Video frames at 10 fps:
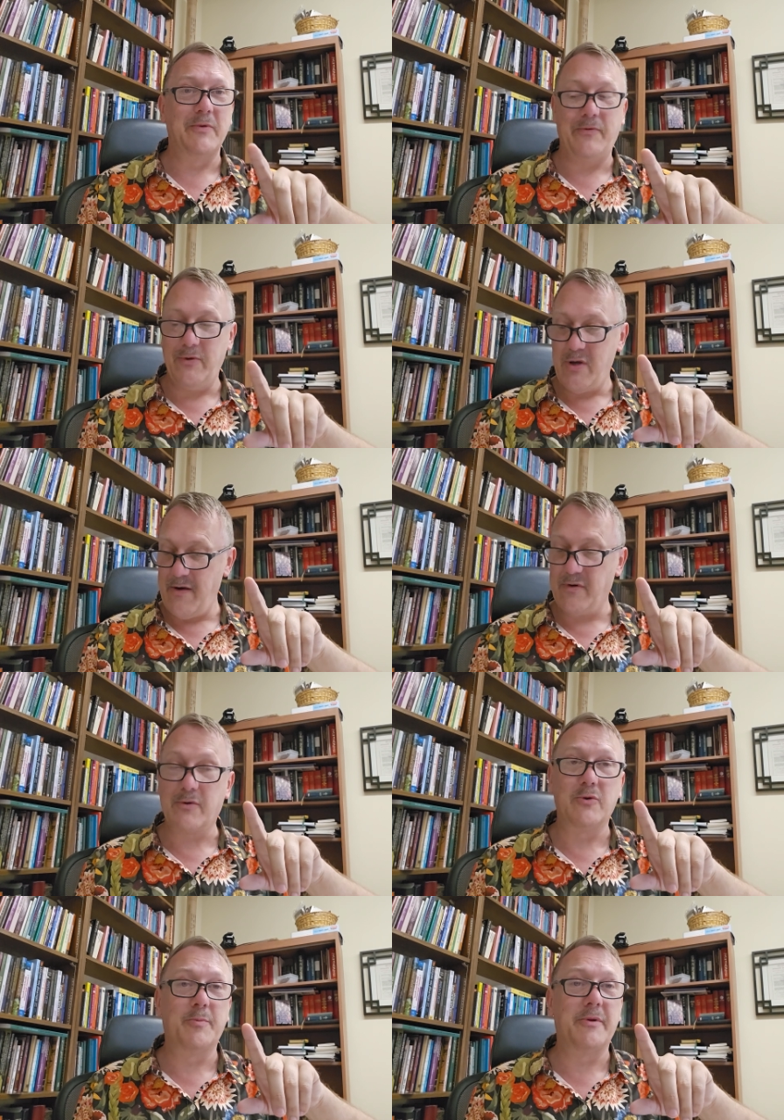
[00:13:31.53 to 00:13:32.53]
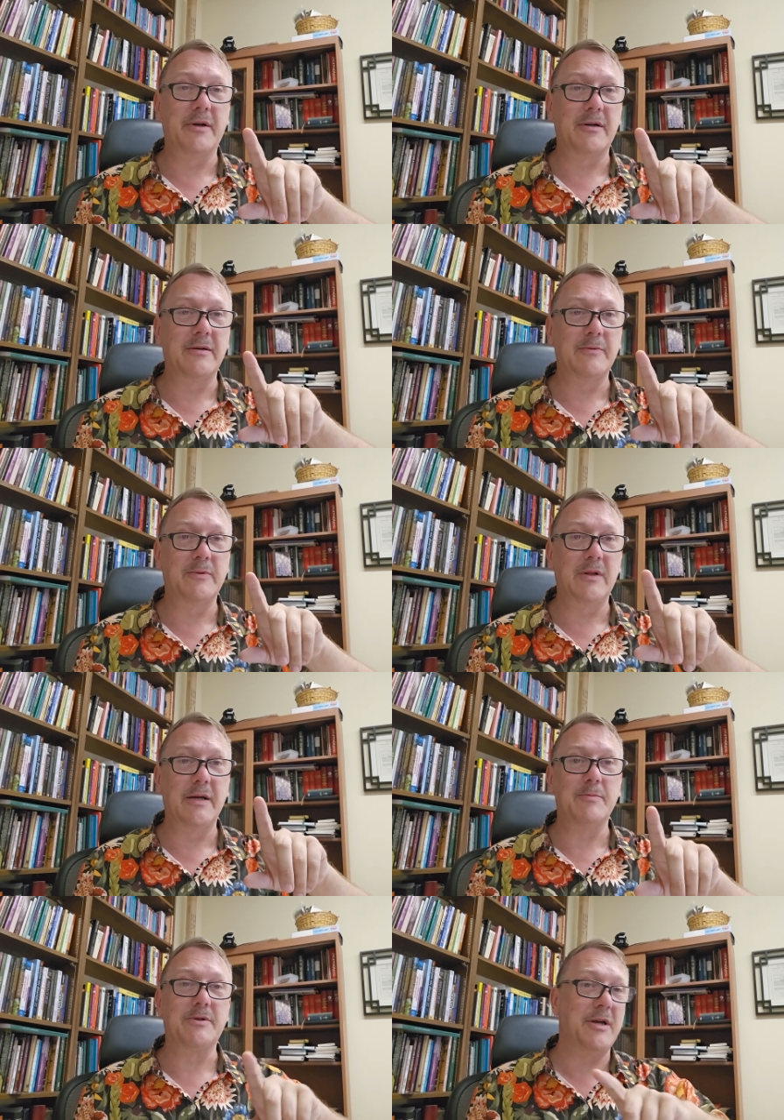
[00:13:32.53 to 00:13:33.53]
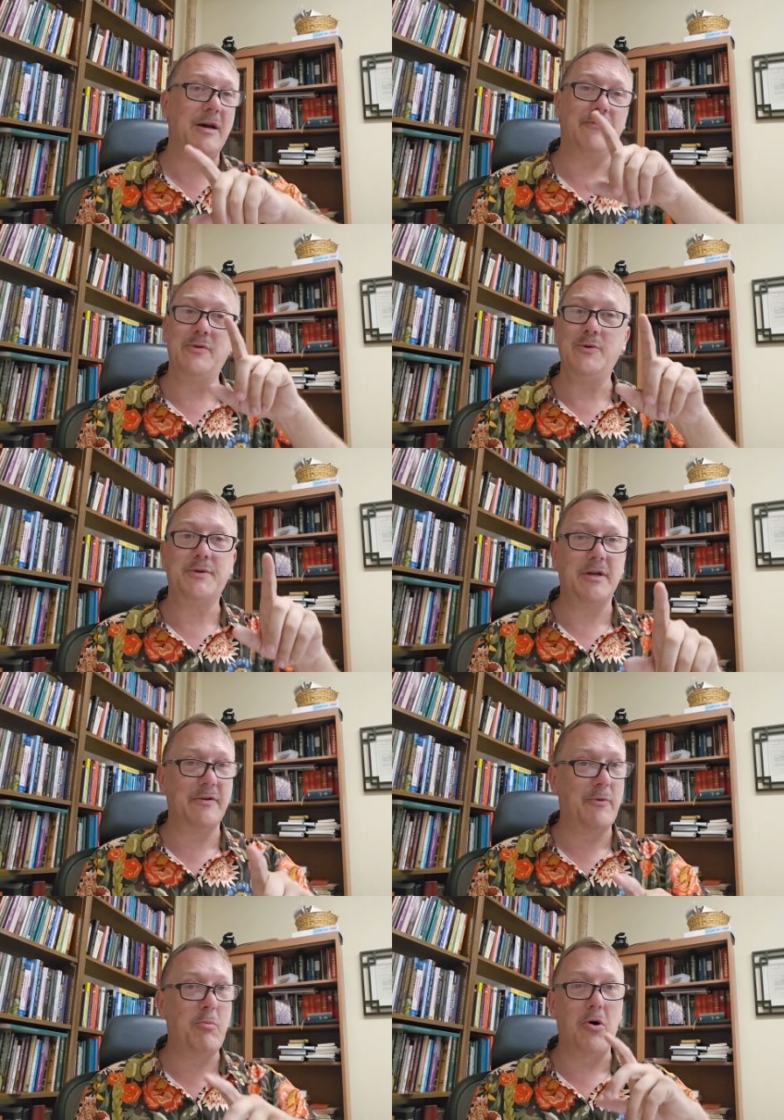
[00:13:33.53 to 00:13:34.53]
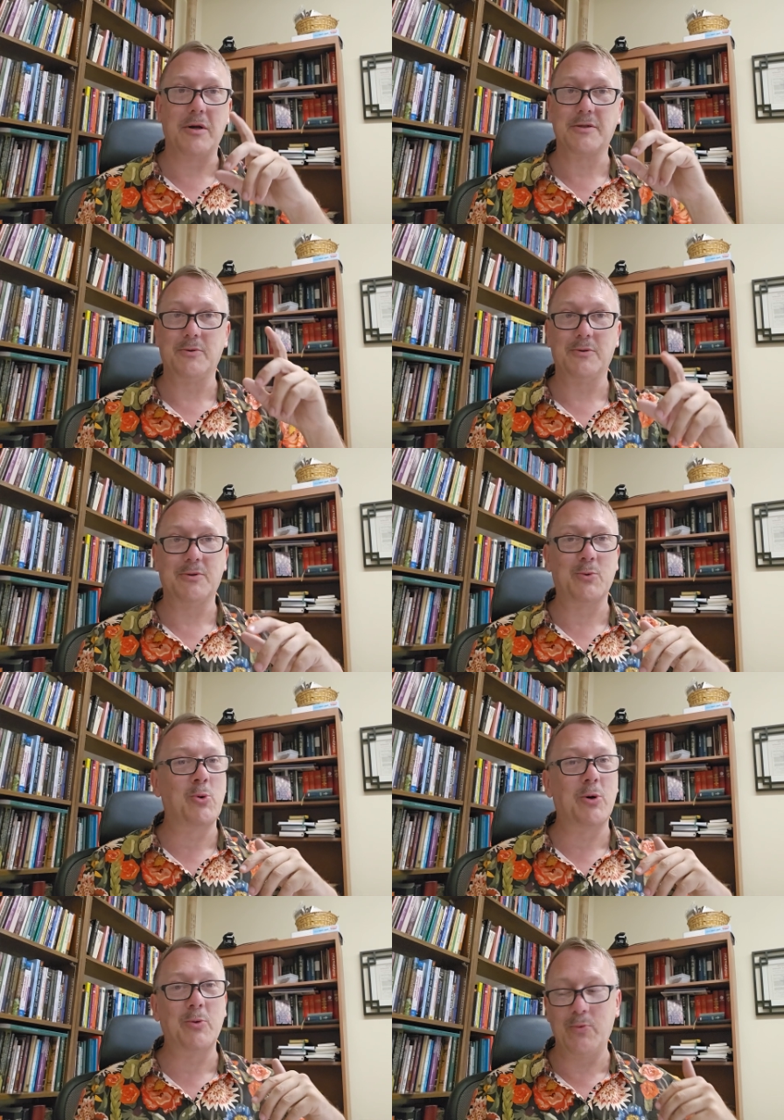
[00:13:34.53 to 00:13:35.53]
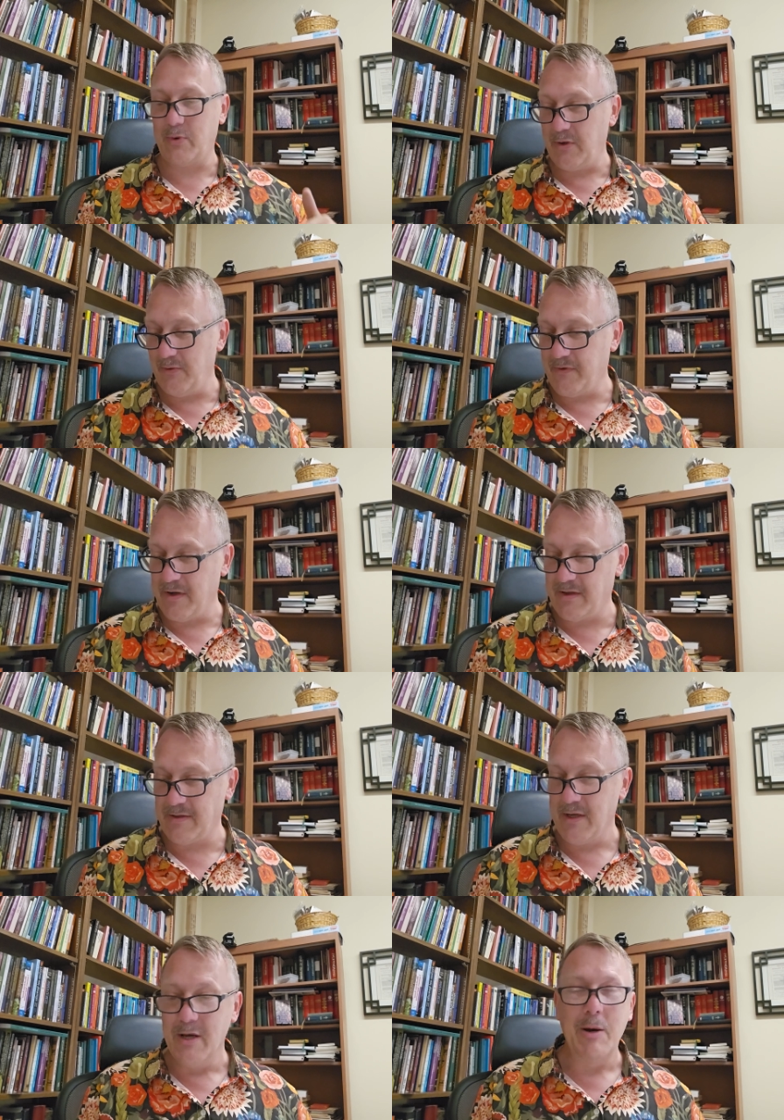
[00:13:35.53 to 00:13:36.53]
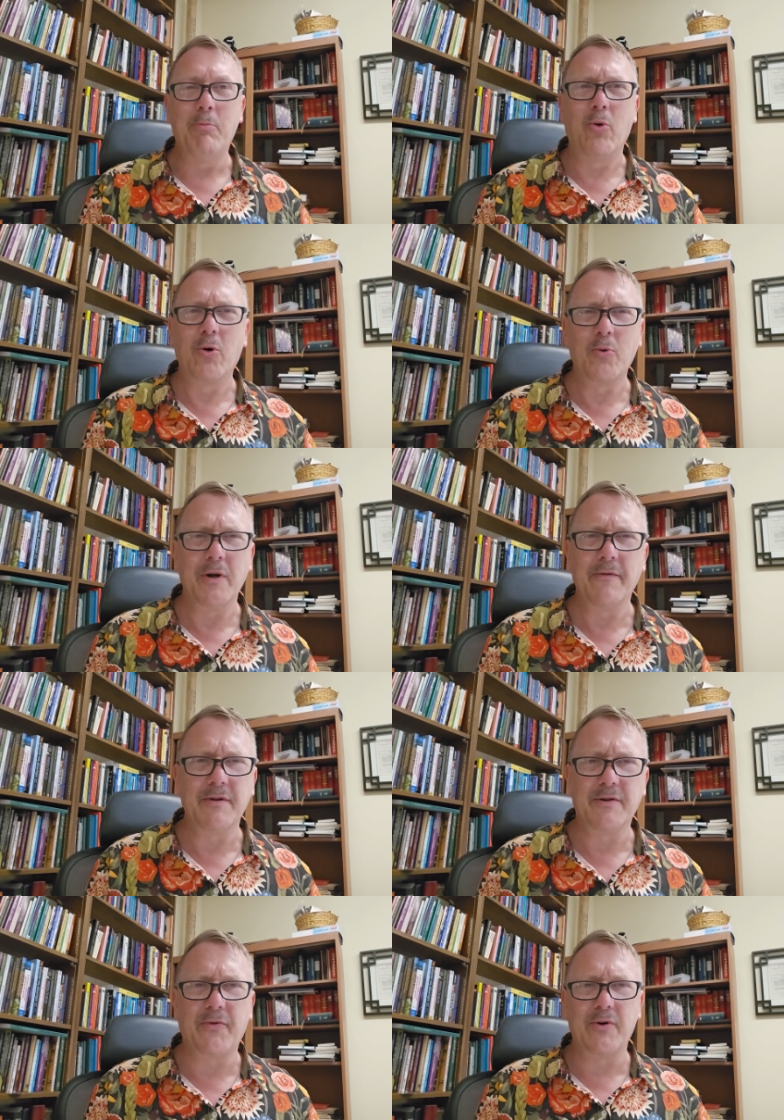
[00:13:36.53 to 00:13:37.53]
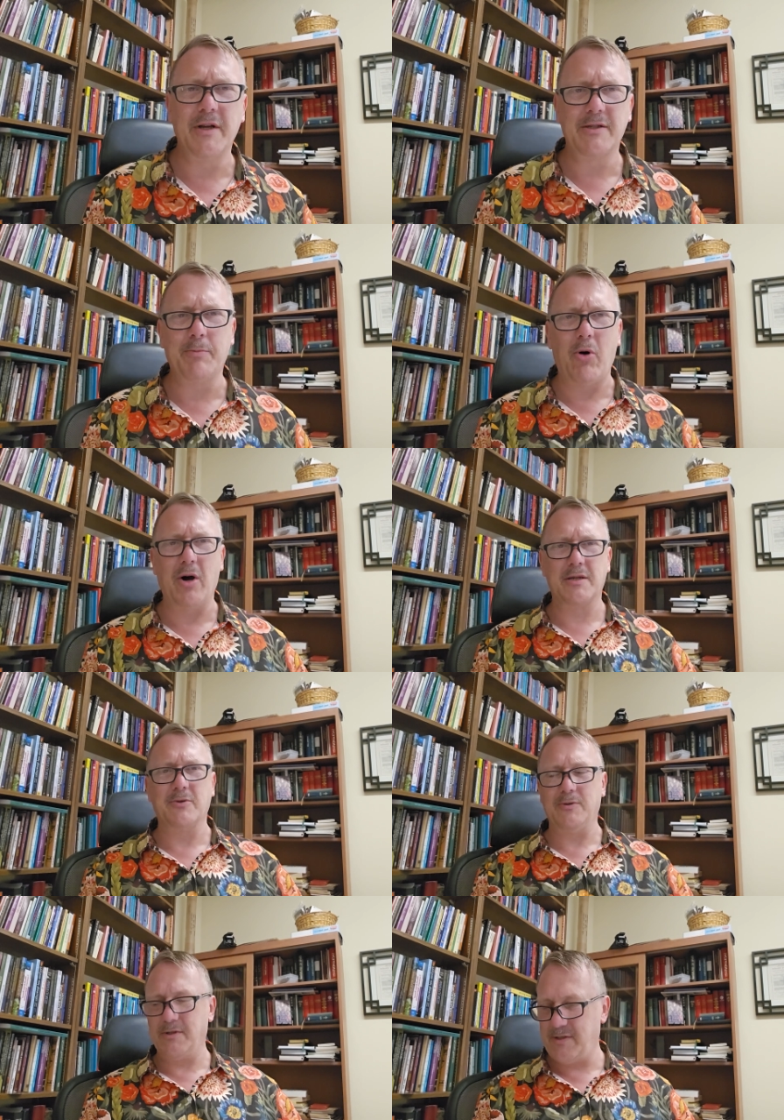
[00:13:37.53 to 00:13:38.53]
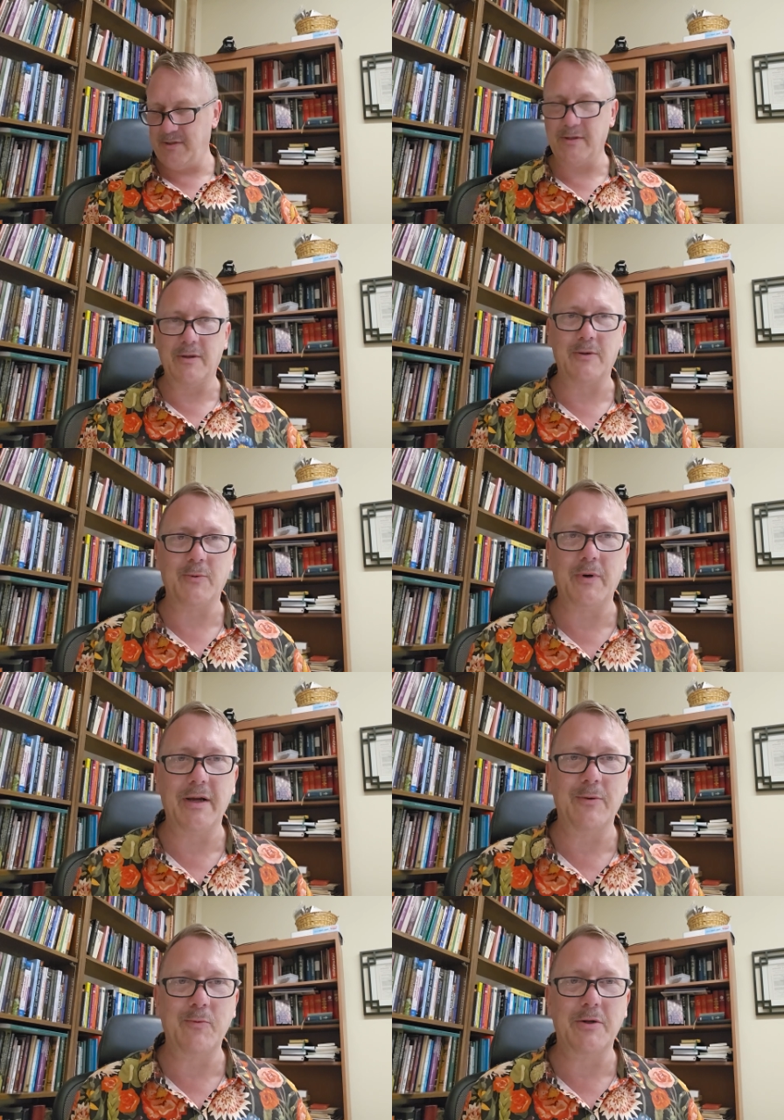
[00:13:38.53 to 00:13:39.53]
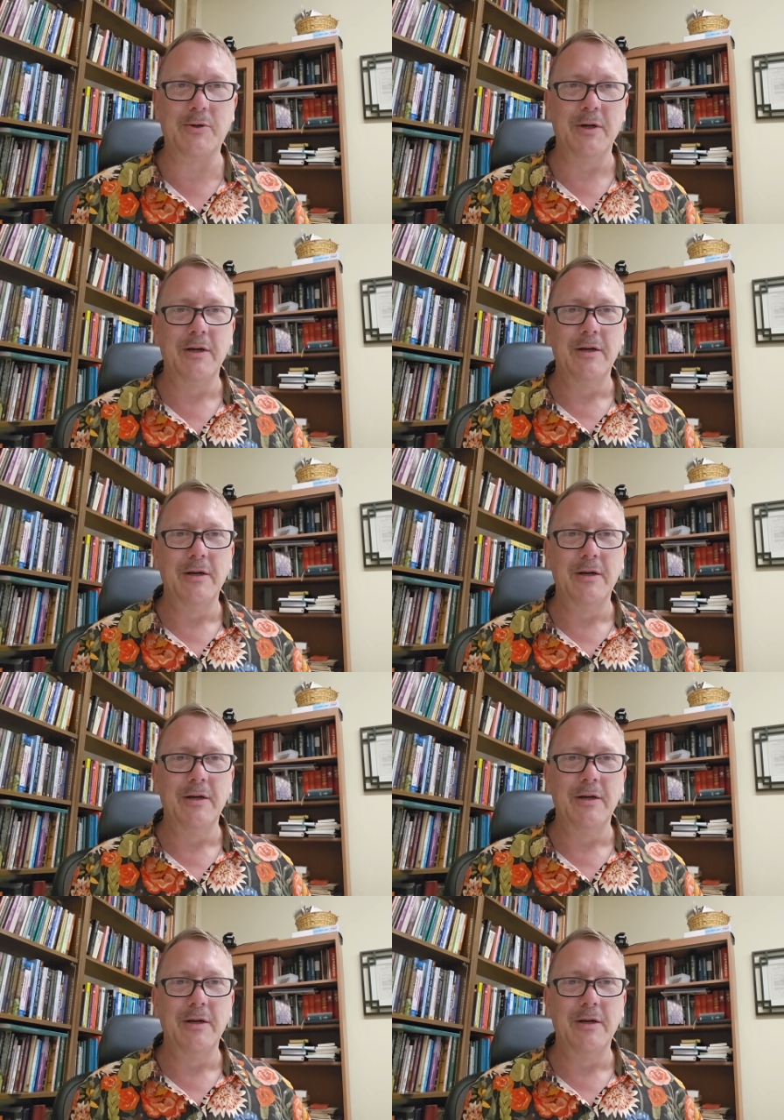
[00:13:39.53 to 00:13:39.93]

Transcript: If you have a group that claims to have a new set of apostles, or where you've got this borrowing of this phrase apostles, and the way in which,